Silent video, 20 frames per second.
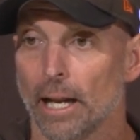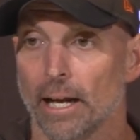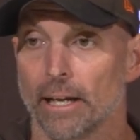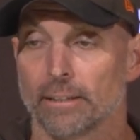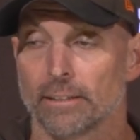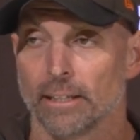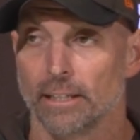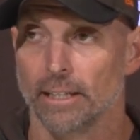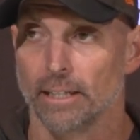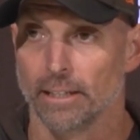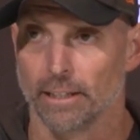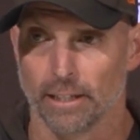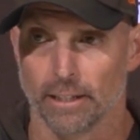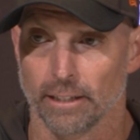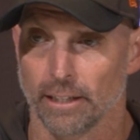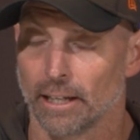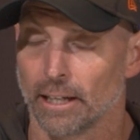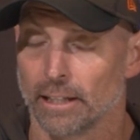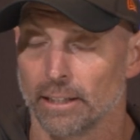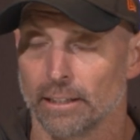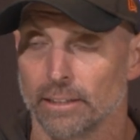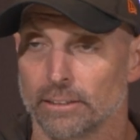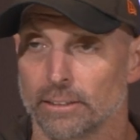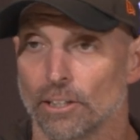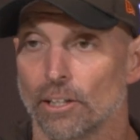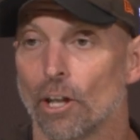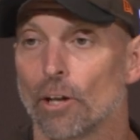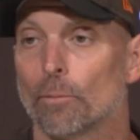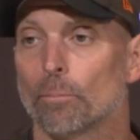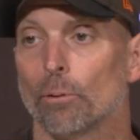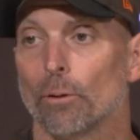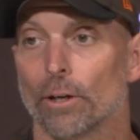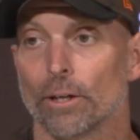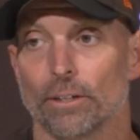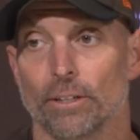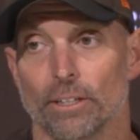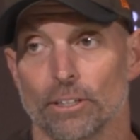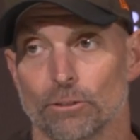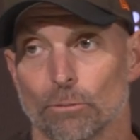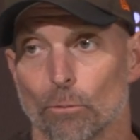Anthony, again, he's another
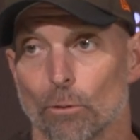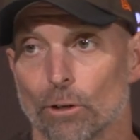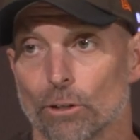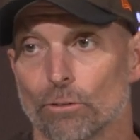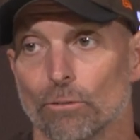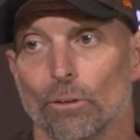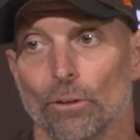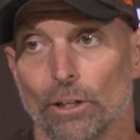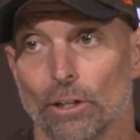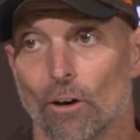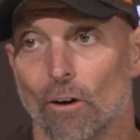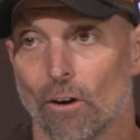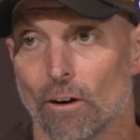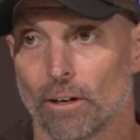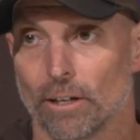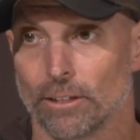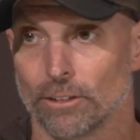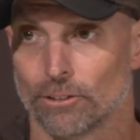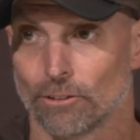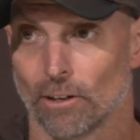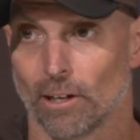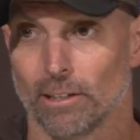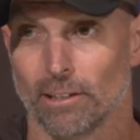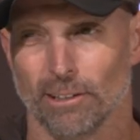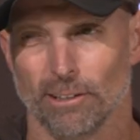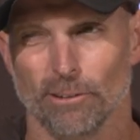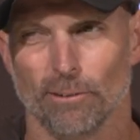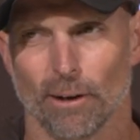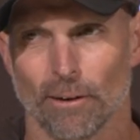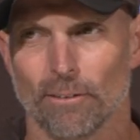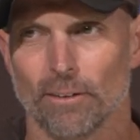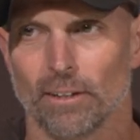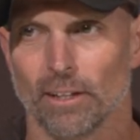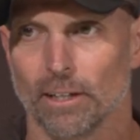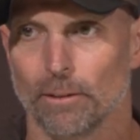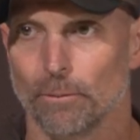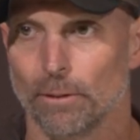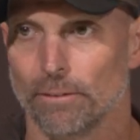player that's worked really hard and tried to do everything